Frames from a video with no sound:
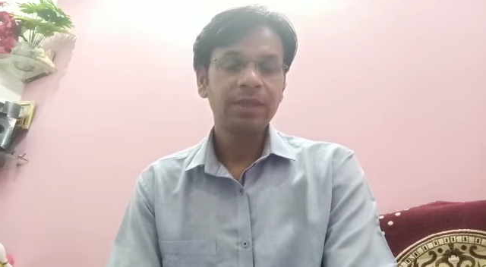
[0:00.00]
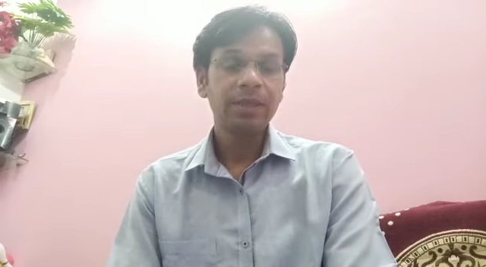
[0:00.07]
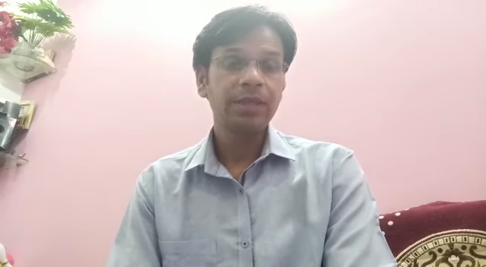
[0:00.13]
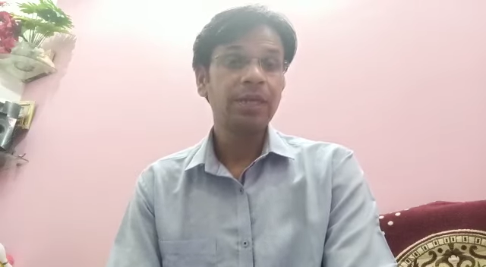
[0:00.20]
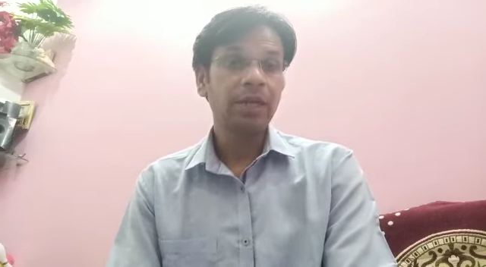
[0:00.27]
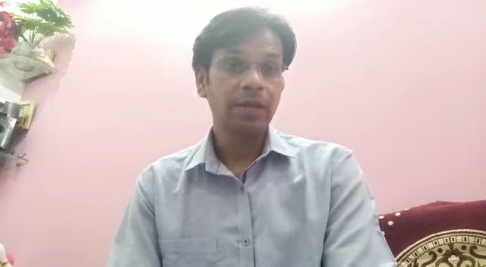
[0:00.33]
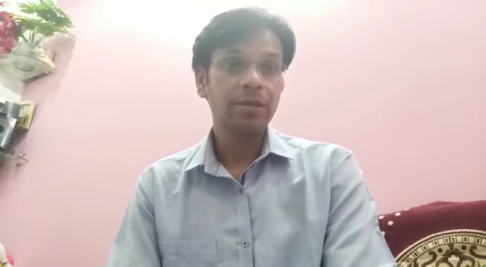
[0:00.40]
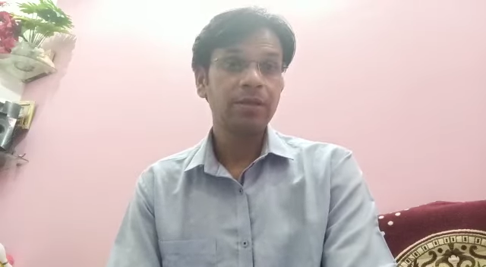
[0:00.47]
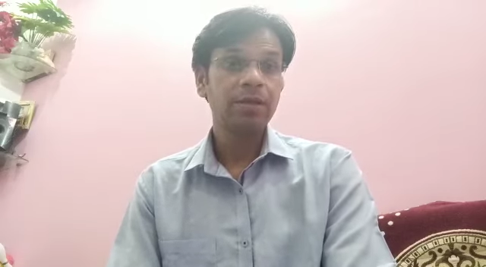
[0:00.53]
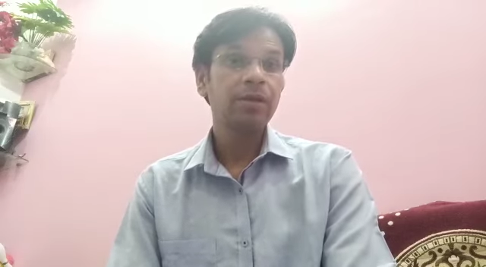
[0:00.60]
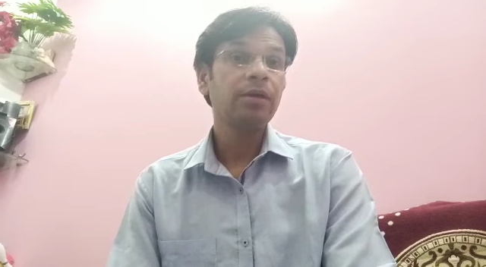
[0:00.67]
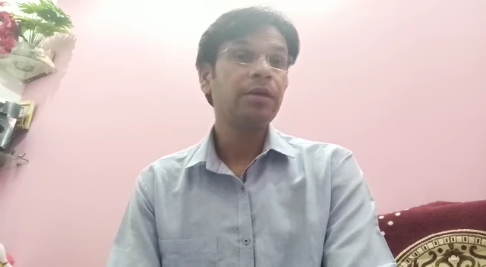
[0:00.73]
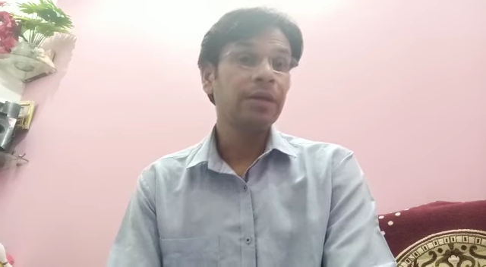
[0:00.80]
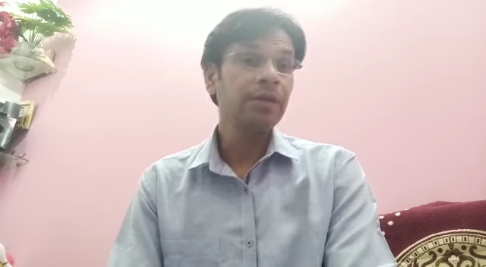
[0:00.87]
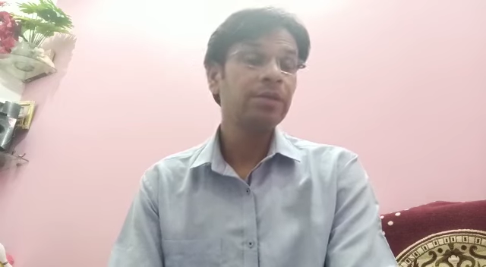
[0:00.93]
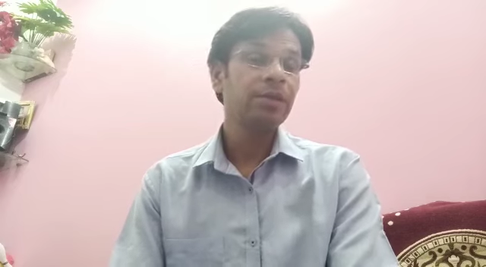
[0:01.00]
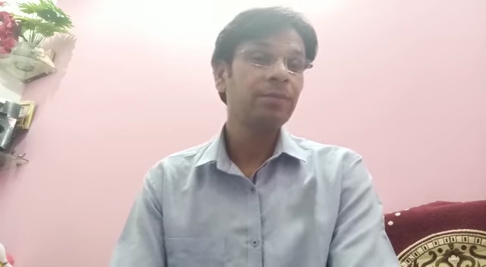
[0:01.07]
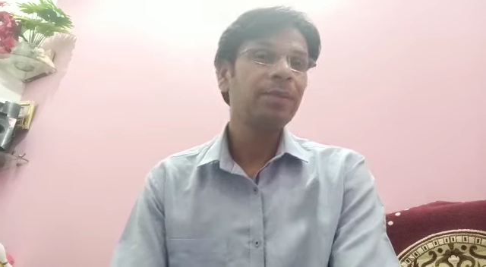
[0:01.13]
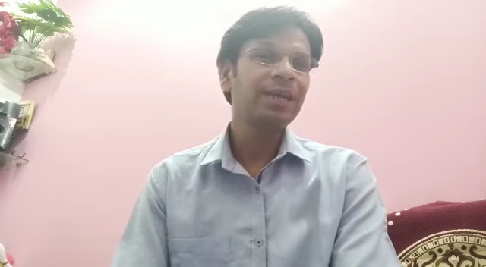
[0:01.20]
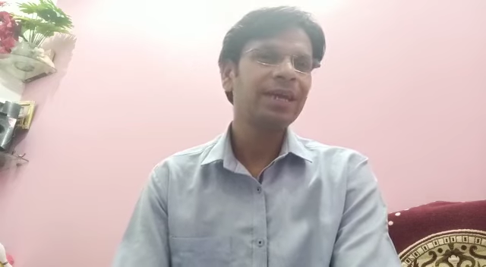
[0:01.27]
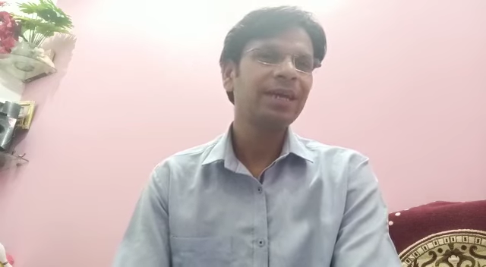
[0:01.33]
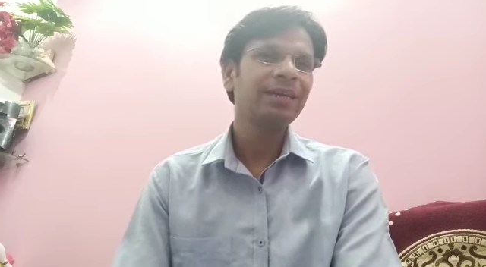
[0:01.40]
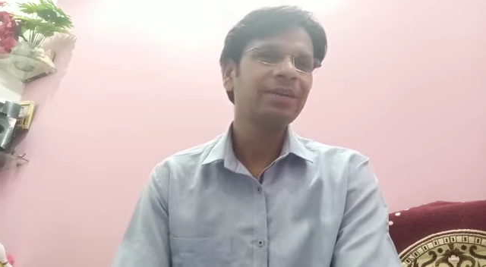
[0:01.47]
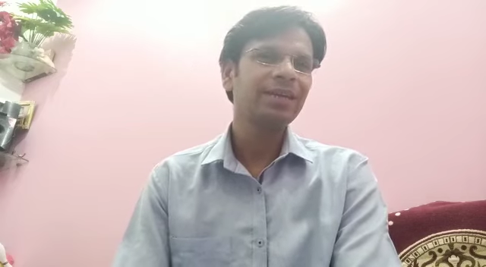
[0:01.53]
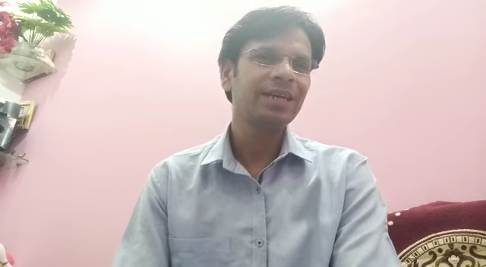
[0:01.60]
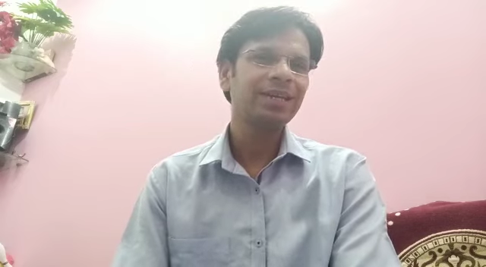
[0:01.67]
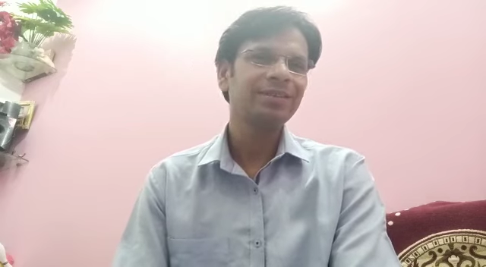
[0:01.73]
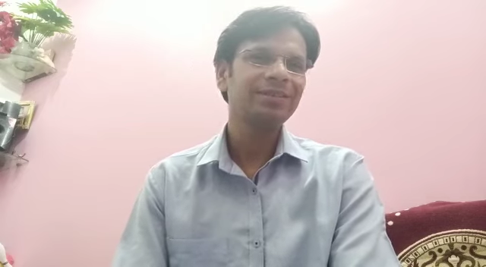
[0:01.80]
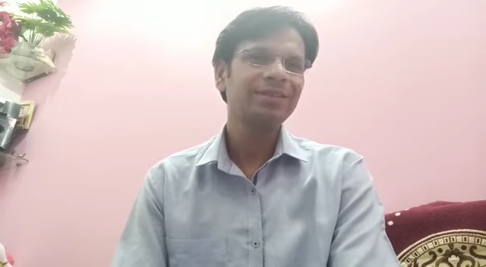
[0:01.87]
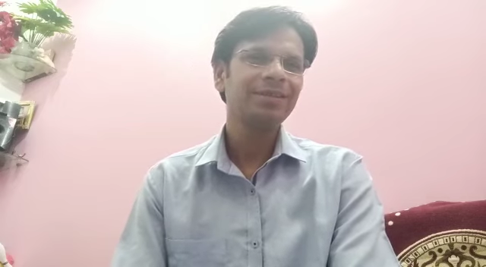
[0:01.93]
There is a reason behind
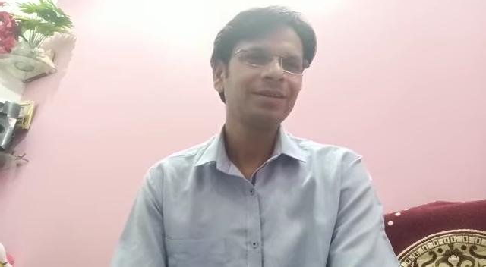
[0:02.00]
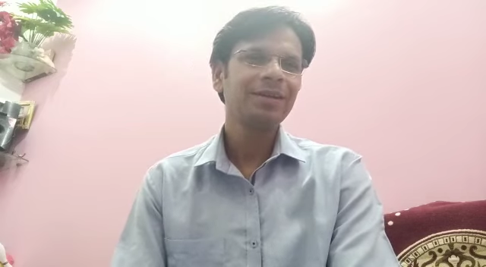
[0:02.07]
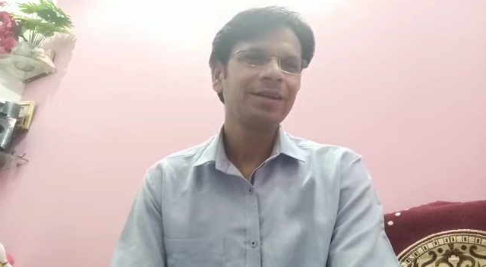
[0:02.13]
that.